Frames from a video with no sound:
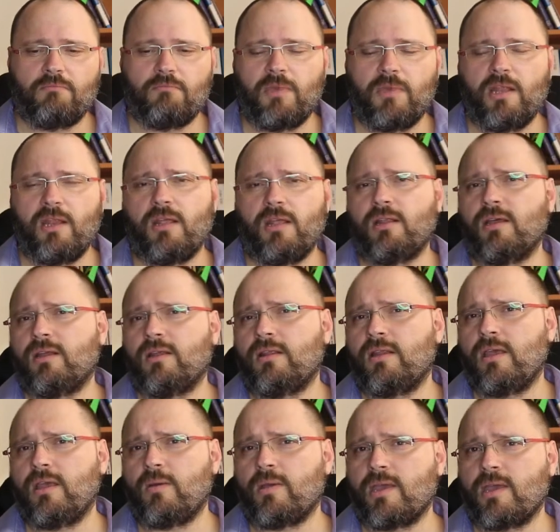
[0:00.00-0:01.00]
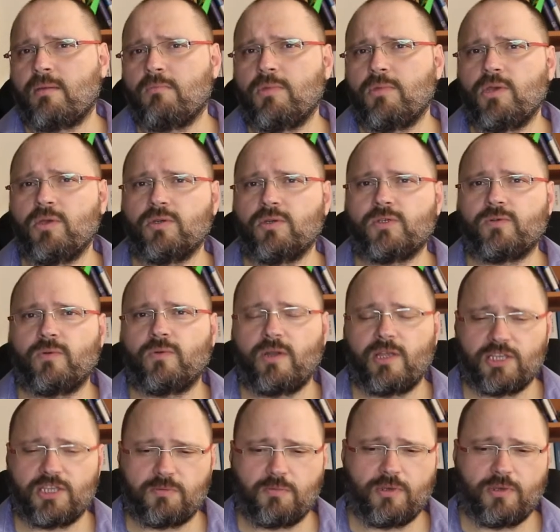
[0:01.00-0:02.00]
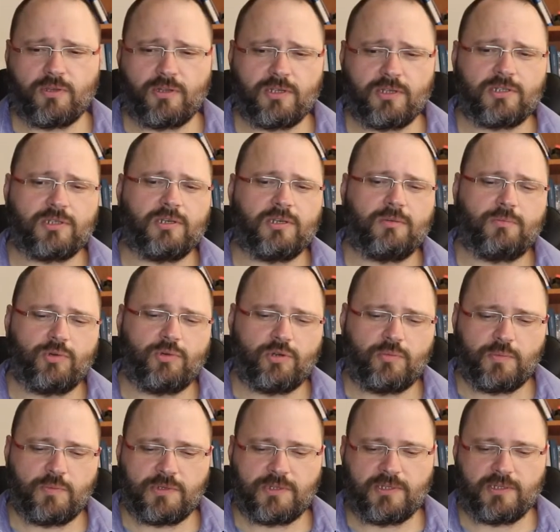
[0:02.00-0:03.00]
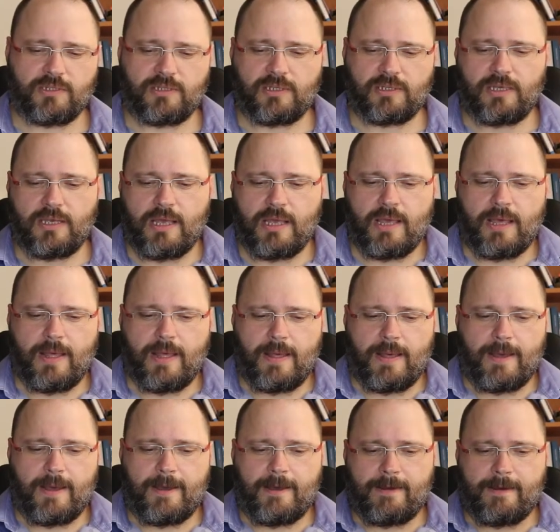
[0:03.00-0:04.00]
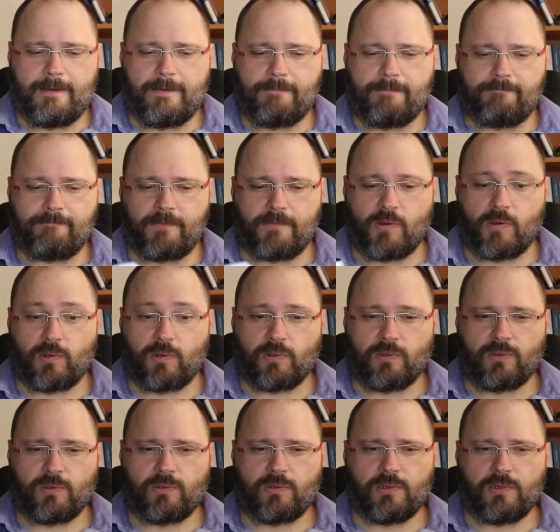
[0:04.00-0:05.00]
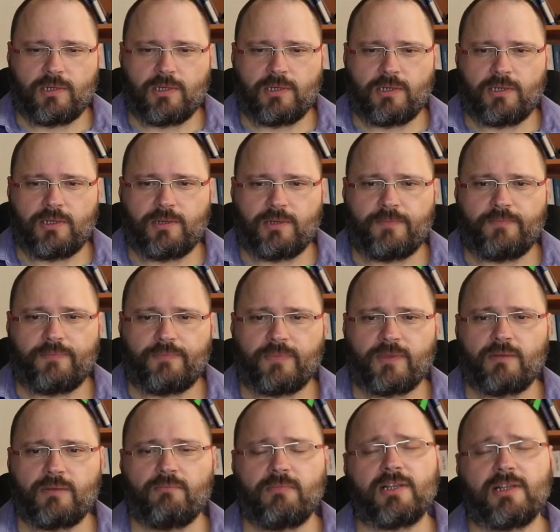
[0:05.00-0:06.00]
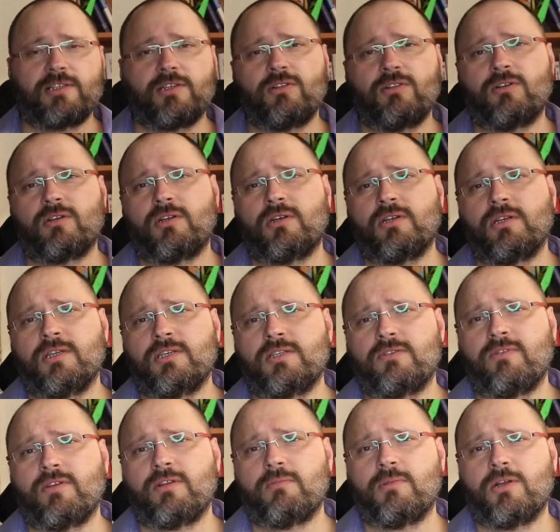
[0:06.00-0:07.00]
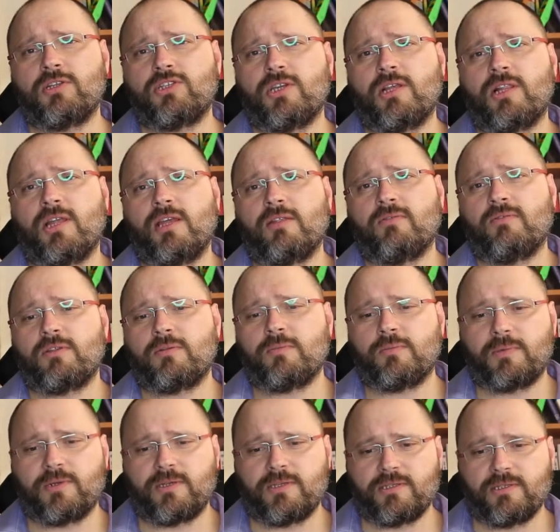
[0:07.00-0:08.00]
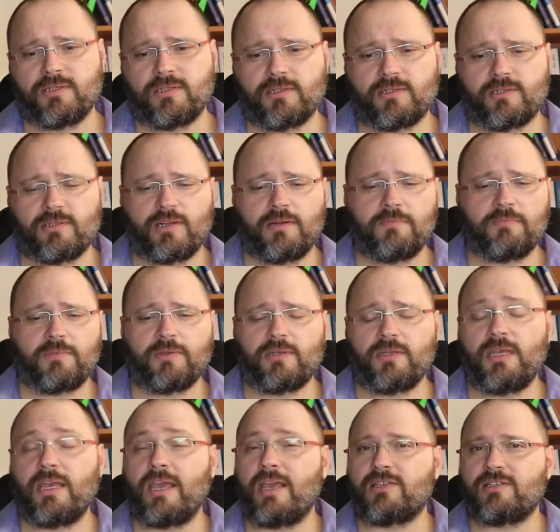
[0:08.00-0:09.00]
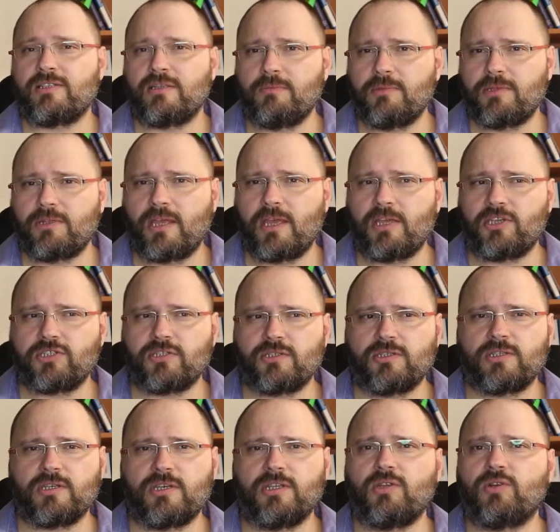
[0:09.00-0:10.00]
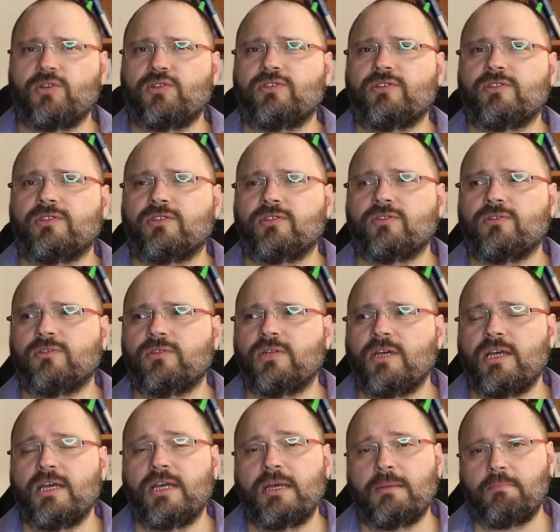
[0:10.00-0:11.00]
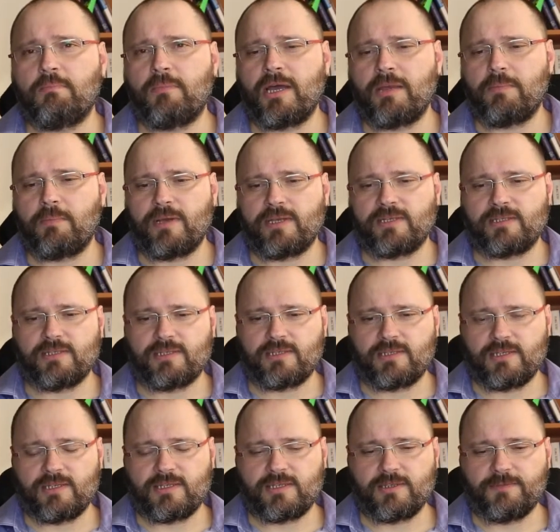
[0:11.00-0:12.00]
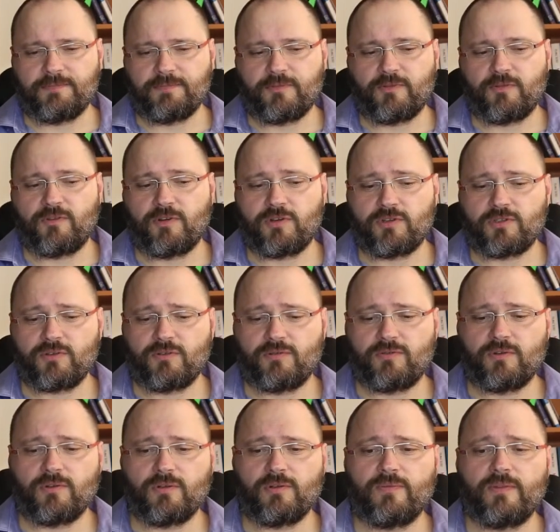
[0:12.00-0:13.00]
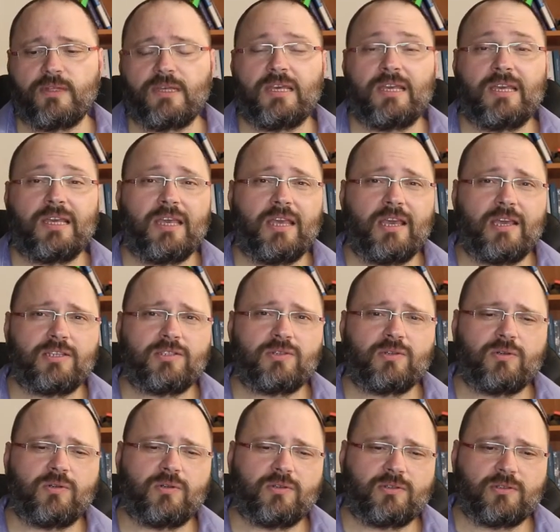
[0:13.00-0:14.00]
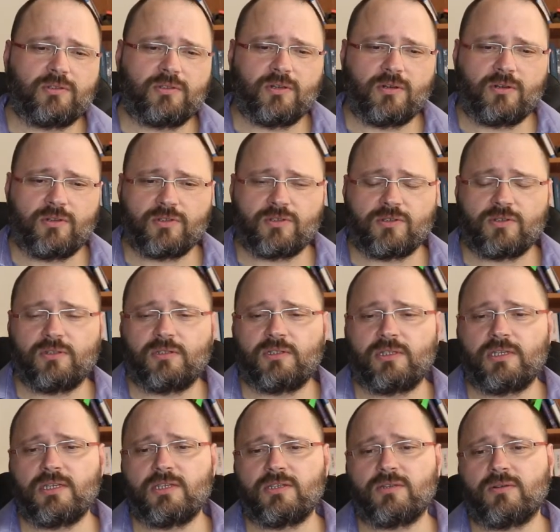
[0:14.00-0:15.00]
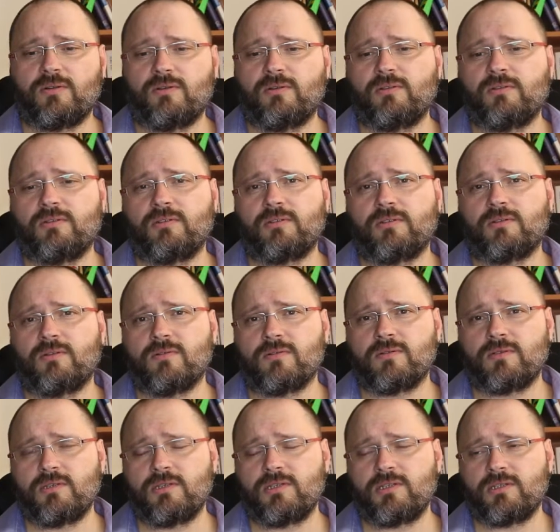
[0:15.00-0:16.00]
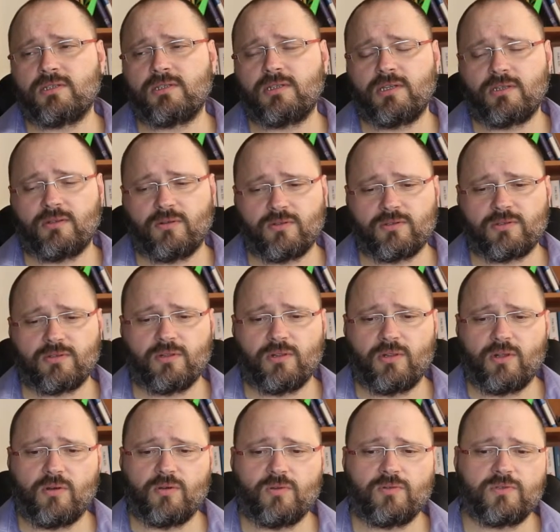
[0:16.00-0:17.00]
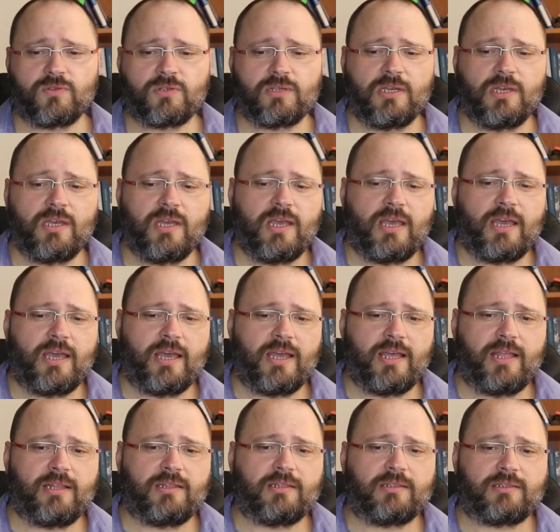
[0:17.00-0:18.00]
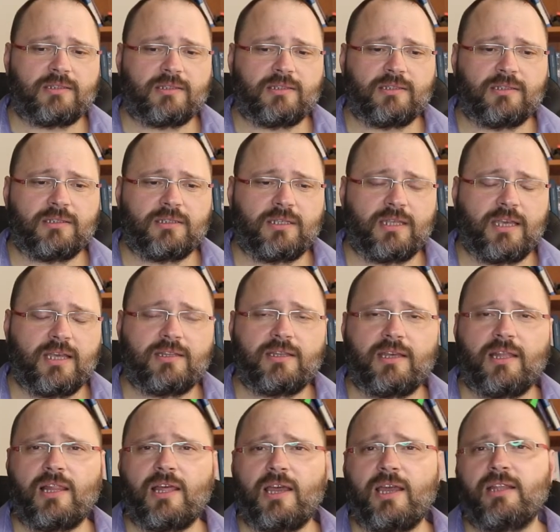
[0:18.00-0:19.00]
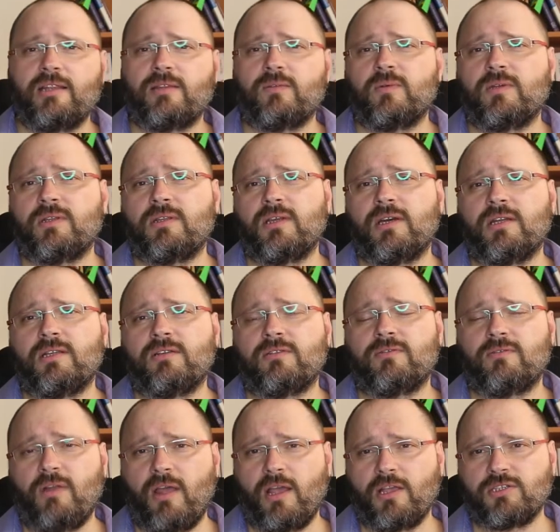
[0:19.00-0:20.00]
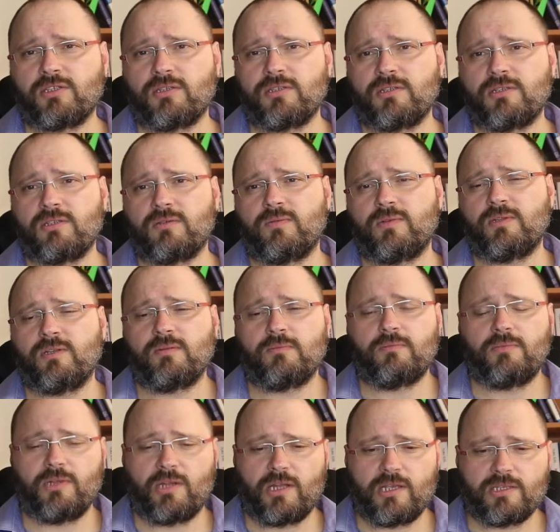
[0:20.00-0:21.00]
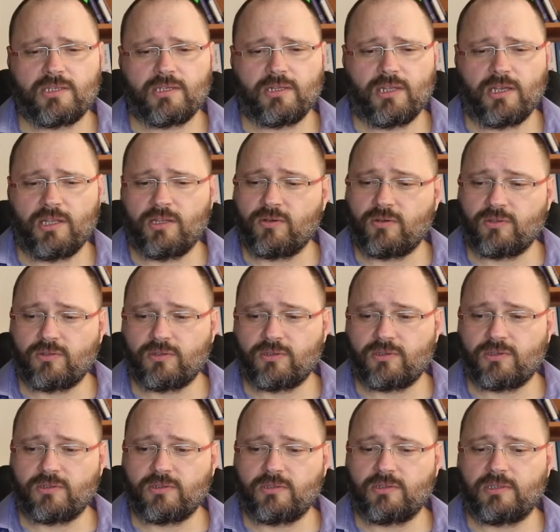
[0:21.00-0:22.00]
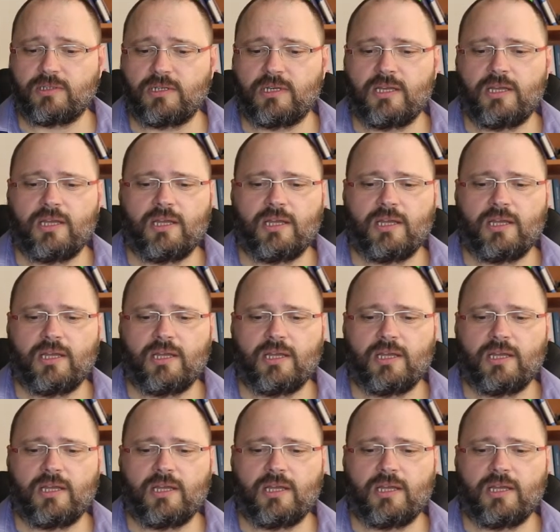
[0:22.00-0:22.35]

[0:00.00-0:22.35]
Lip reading: meaning that they can be used for espionage purposes. Although Bolsonaro is very much aligned with President Trump, he has limitations in order to bypass the system. First of all, he has to go to also his own constitution and also laws, and get aligned with other fractions within Brazil in order to